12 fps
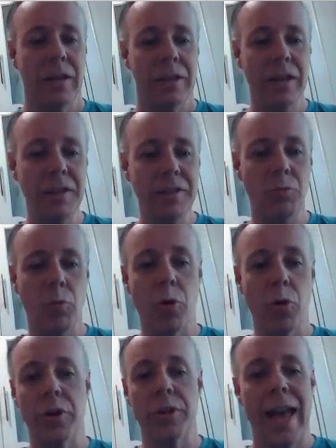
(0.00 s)
This
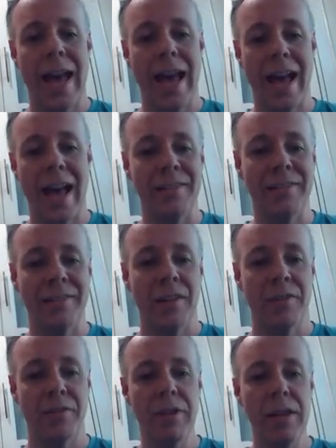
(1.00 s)
word has
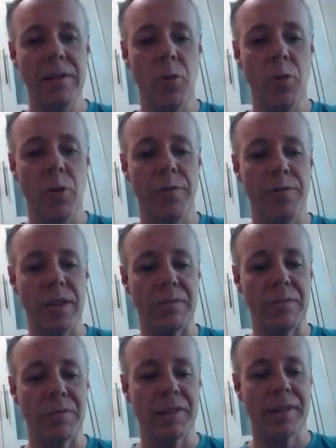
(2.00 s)
three
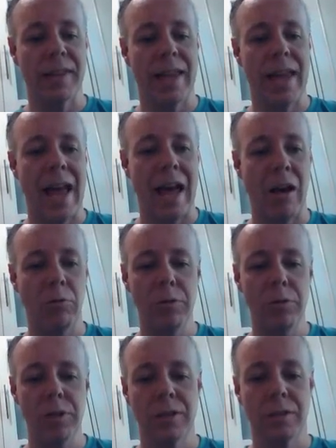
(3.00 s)
morphemes:
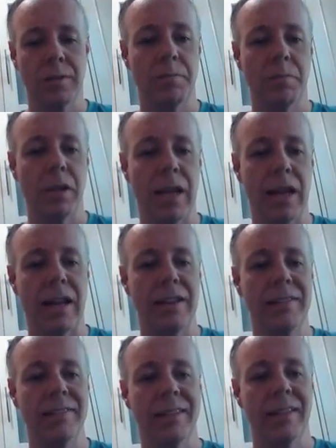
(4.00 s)
out
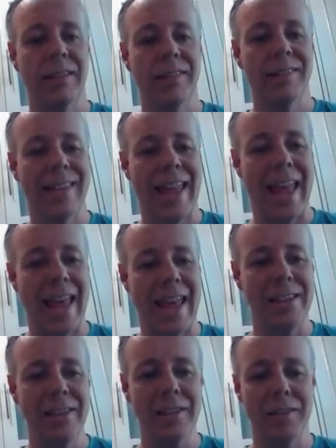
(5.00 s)
plus
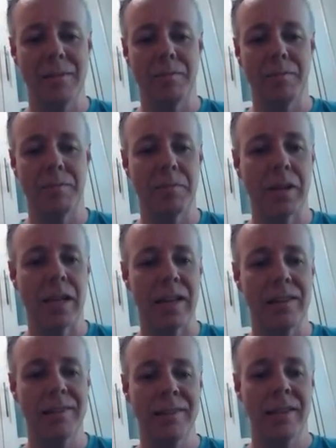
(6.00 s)
stand
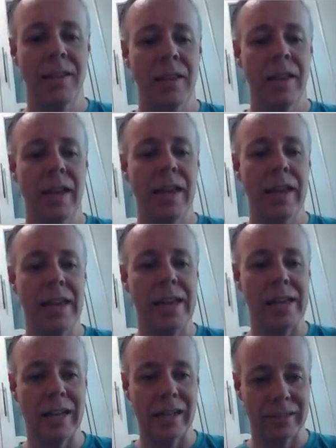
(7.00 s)
plus
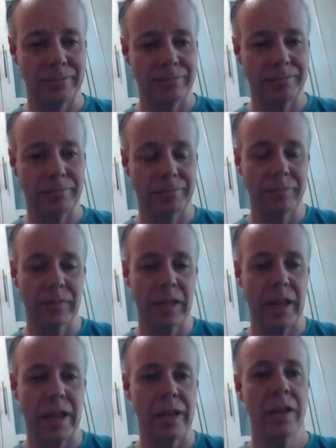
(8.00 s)
ing.
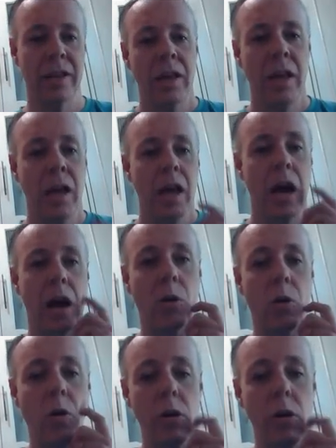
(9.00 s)
Okay.
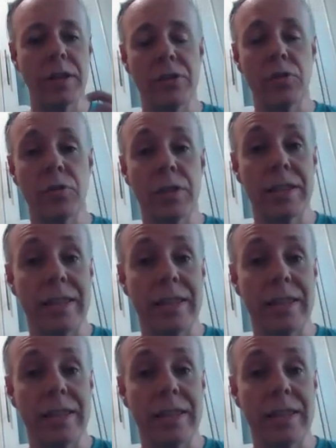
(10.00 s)
According to the